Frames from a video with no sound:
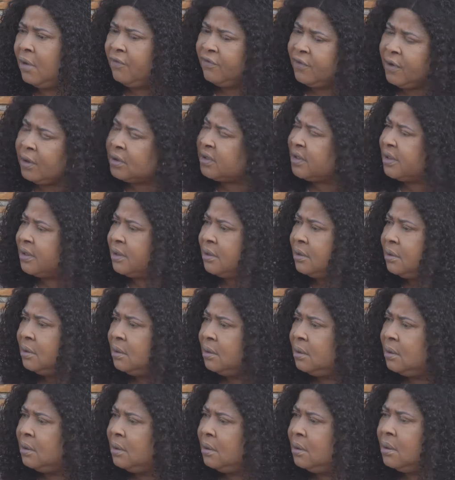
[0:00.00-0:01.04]
Of course.
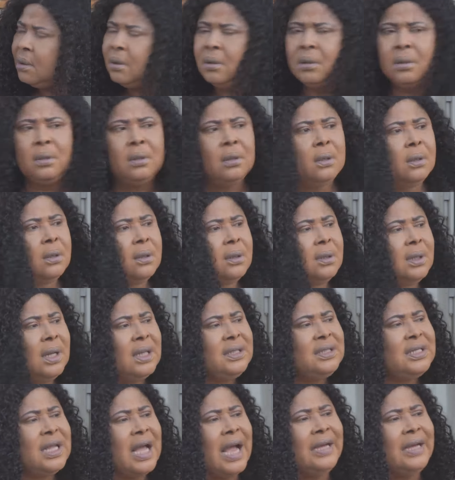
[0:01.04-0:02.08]
That's the